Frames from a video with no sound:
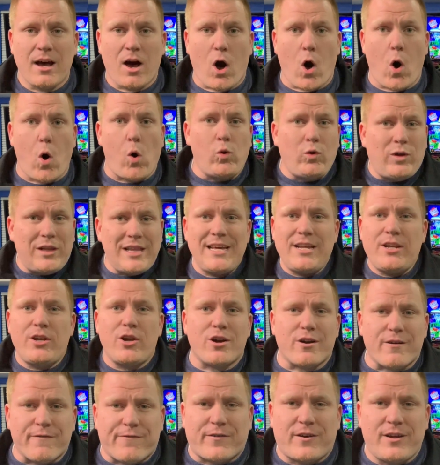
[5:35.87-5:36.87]
Only
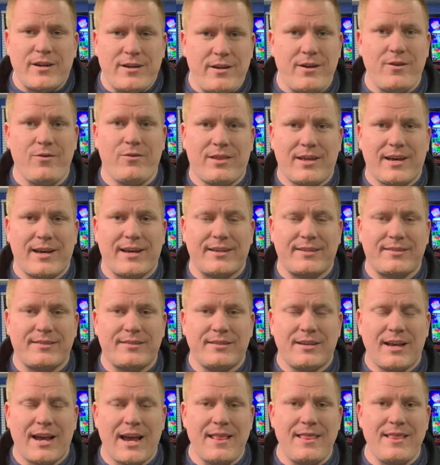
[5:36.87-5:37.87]
Nerf can do
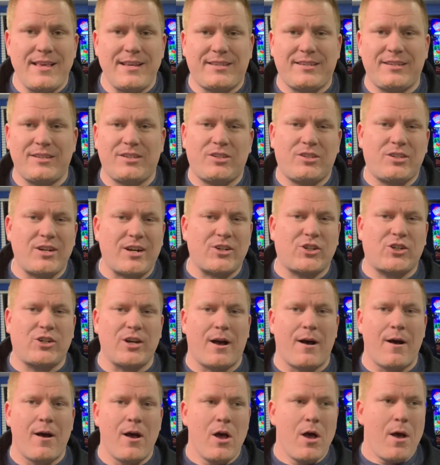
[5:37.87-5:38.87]
this. And this is such
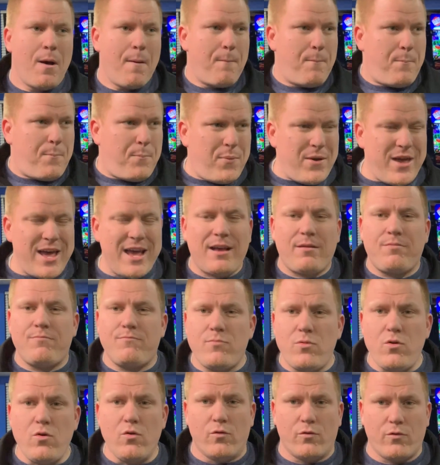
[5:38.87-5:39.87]
a big
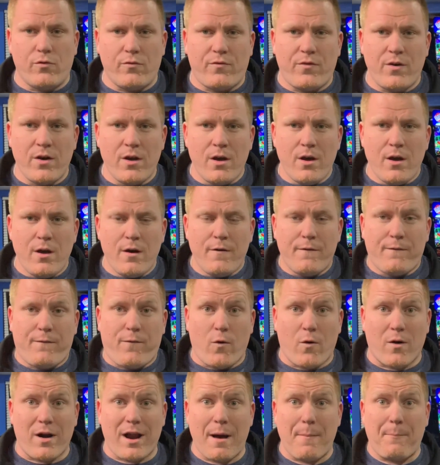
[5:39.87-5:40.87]
move
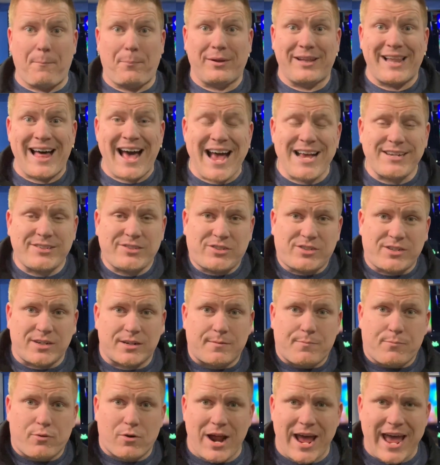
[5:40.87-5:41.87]
for a
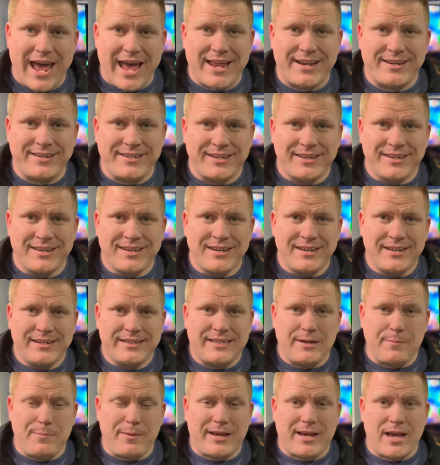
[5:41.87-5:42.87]
blaster brand
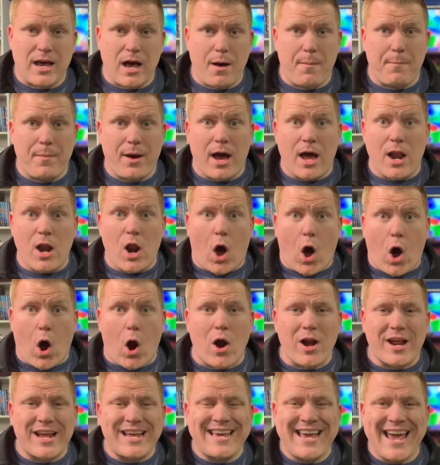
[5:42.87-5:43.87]
to become an
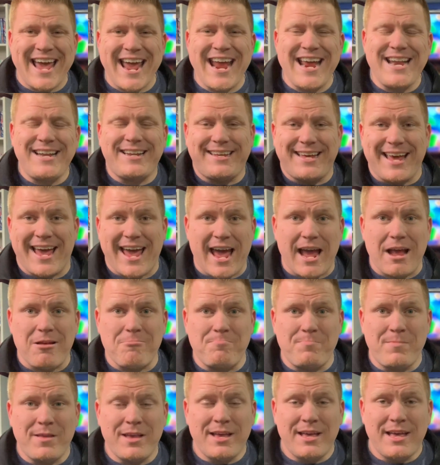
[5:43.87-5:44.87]
arcade game